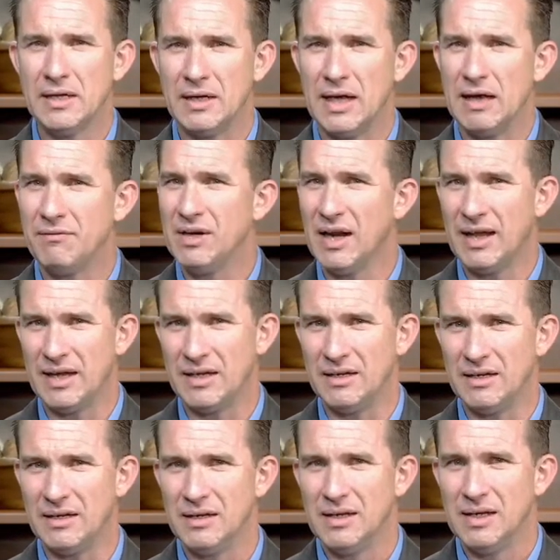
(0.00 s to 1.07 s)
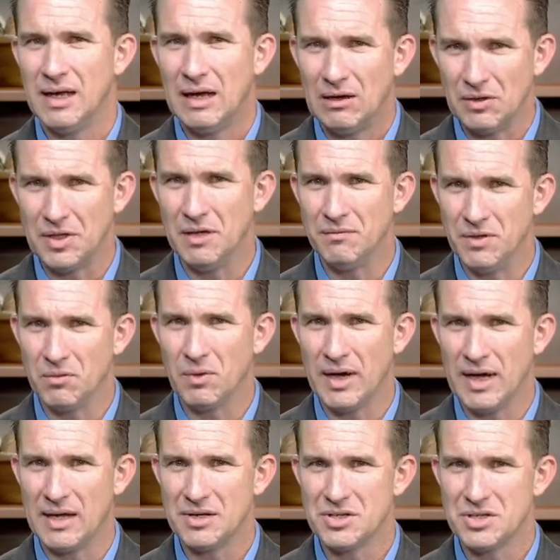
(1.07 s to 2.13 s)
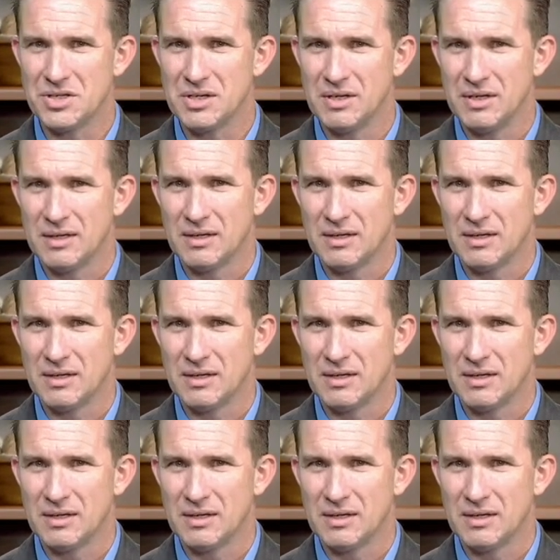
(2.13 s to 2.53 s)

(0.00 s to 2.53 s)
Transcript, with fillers: and heavy laden, I'll give you rest.